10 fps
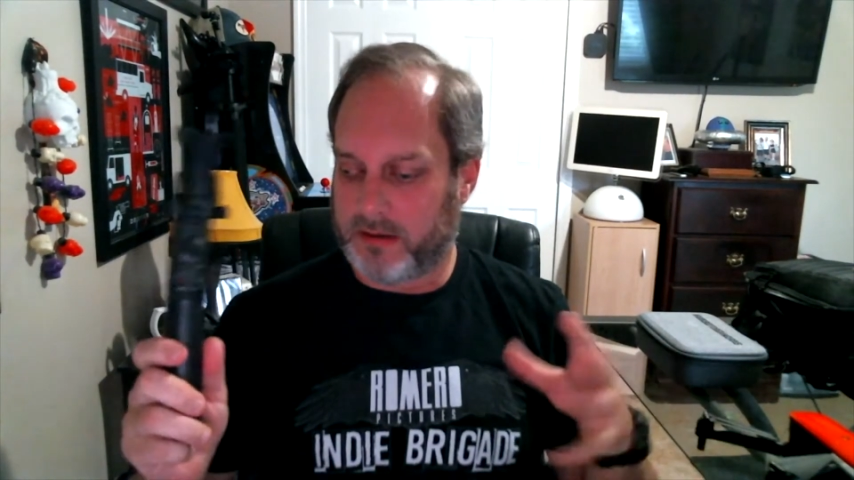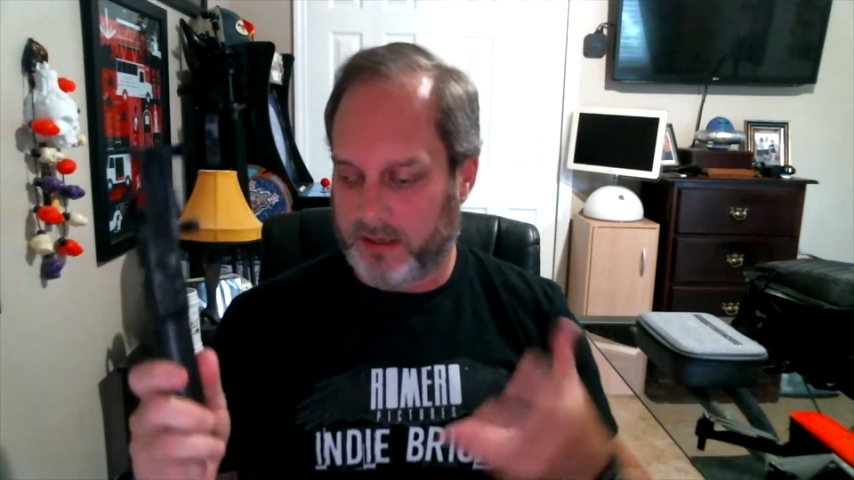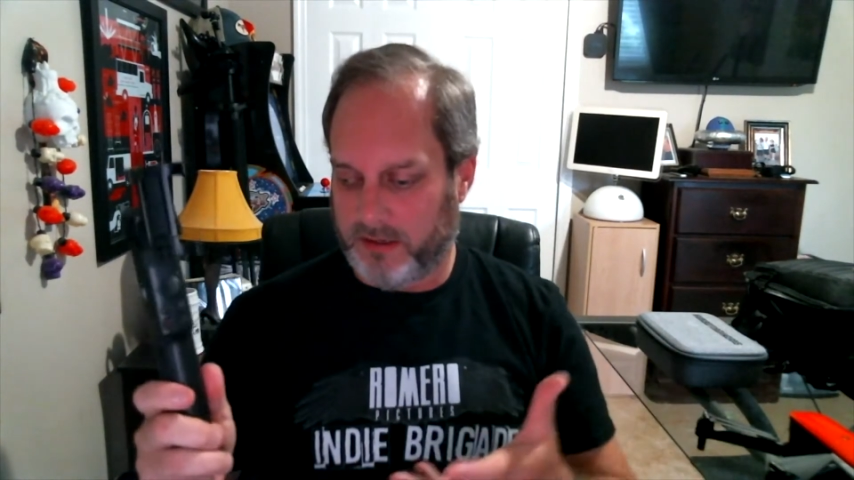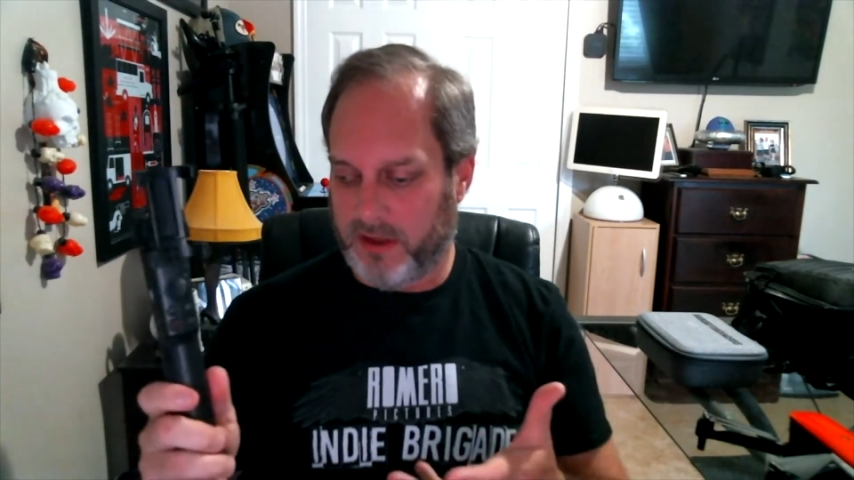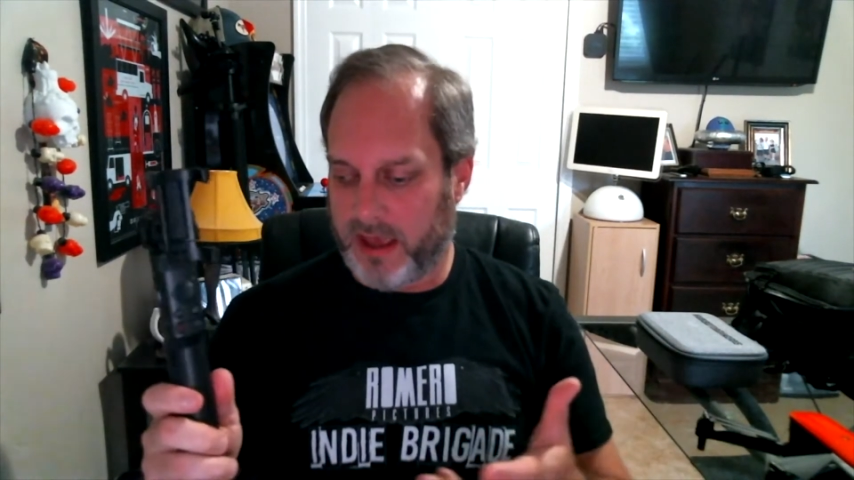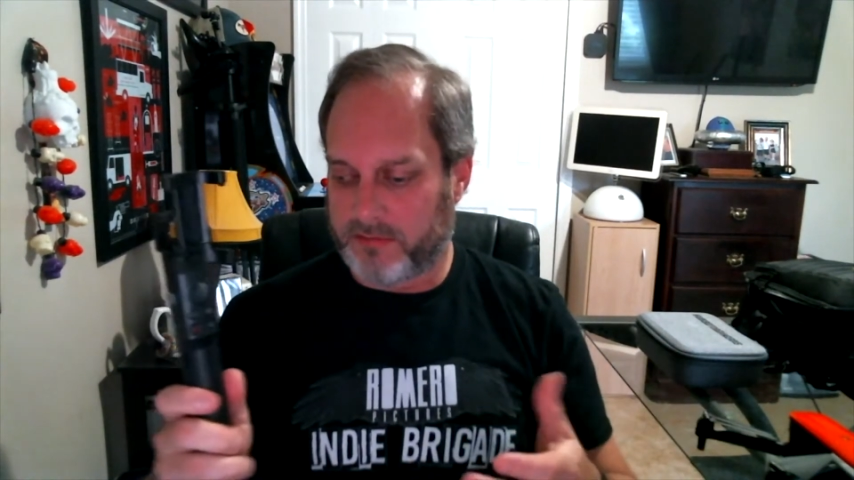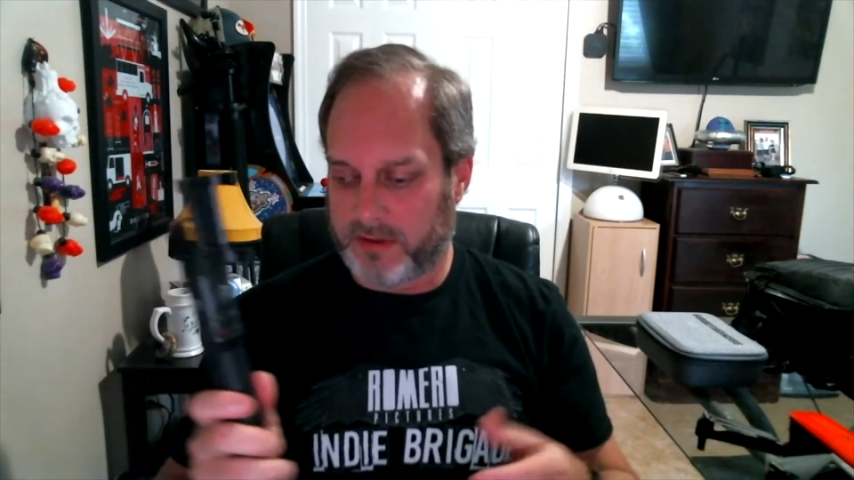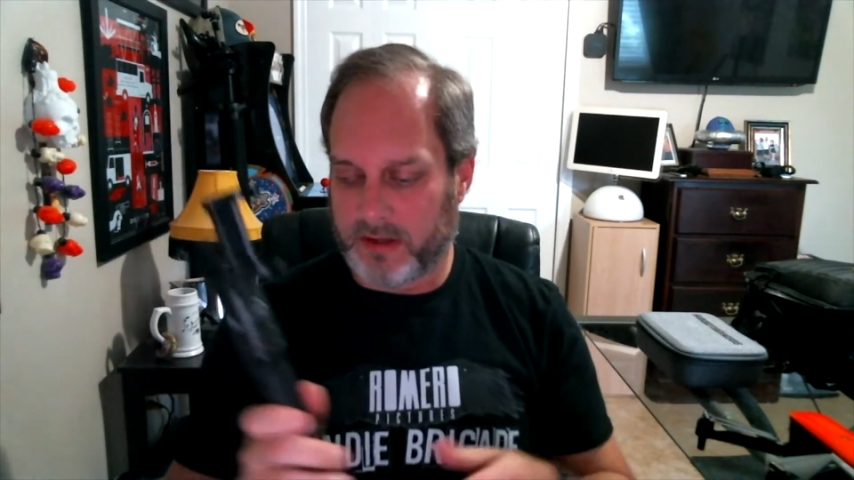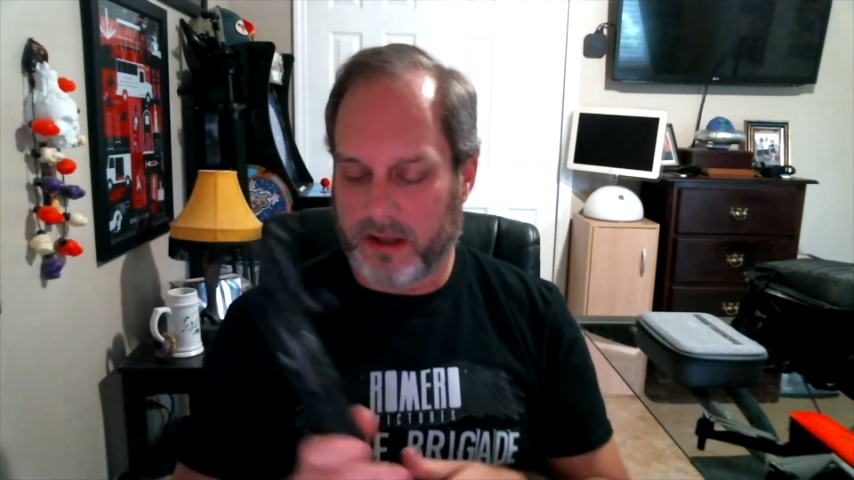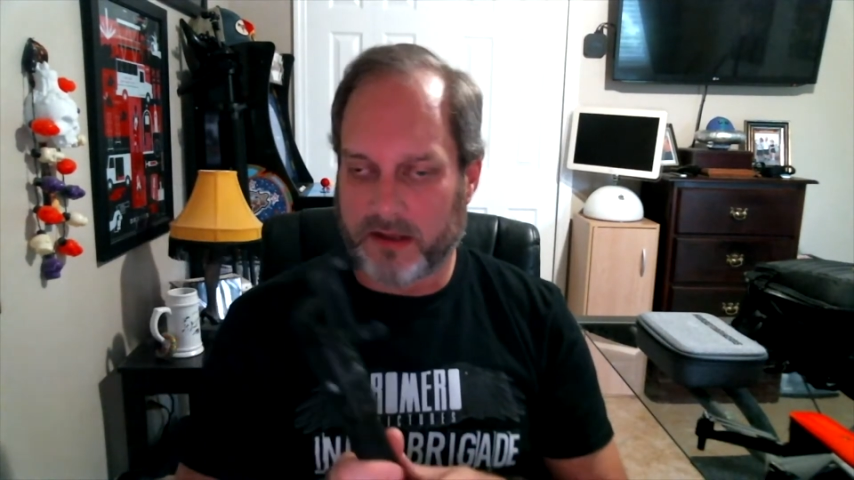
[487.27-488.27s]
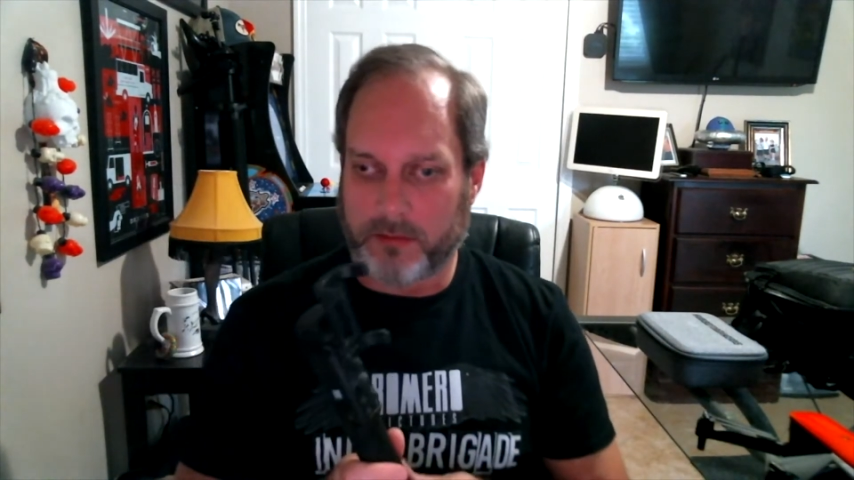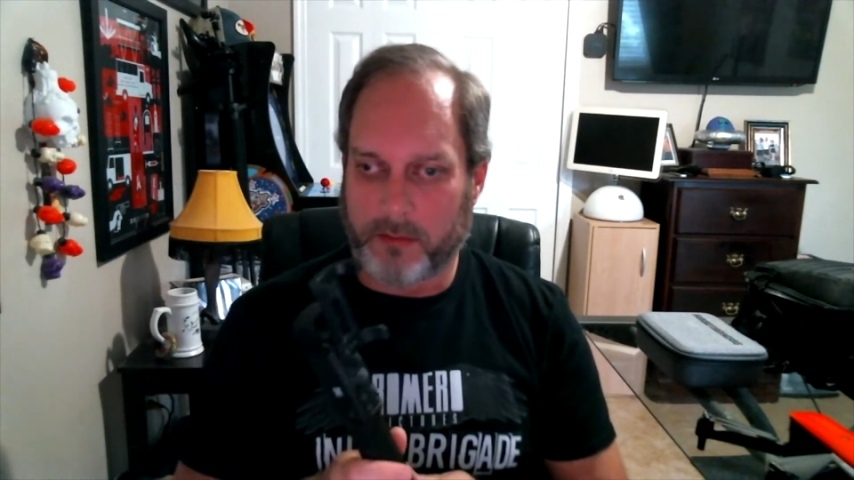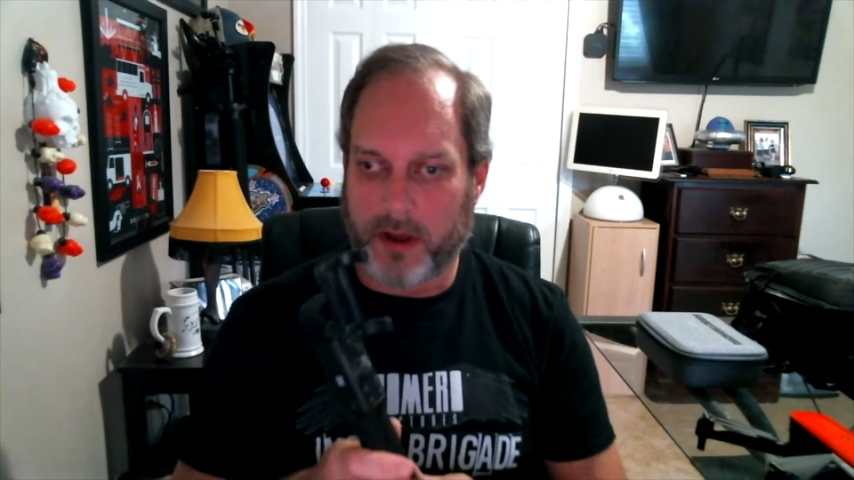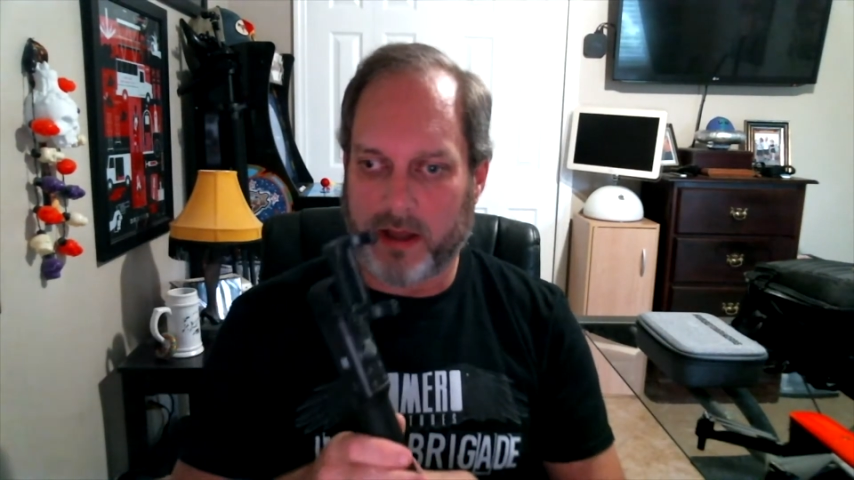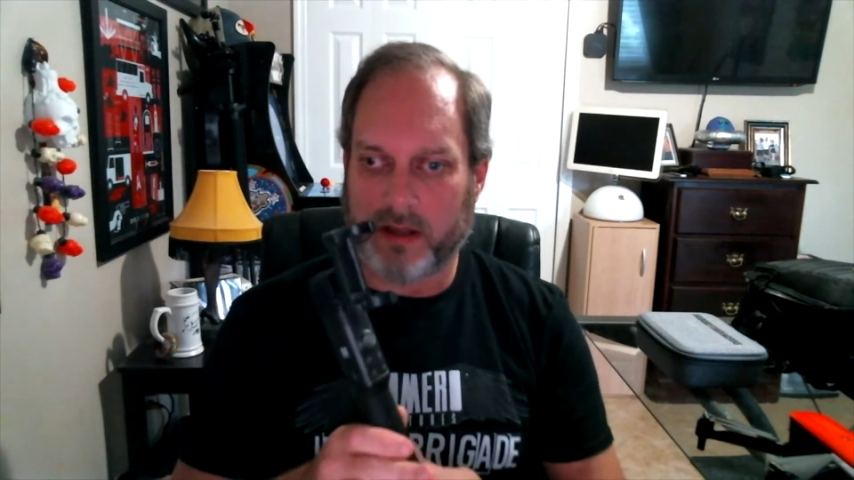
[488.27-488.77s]
and you have an Osmo
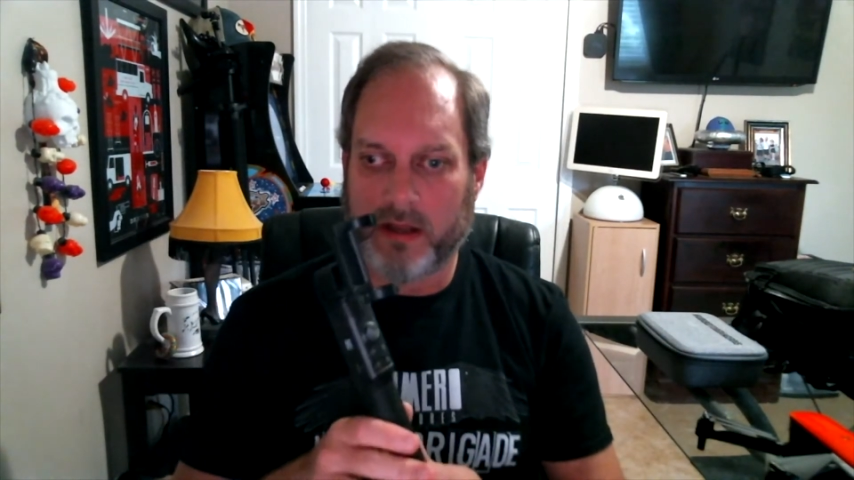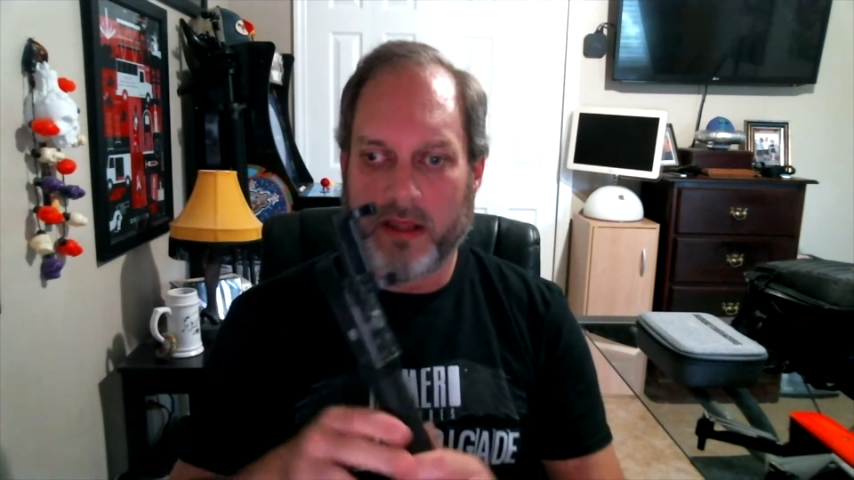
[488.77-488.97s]
Pocket,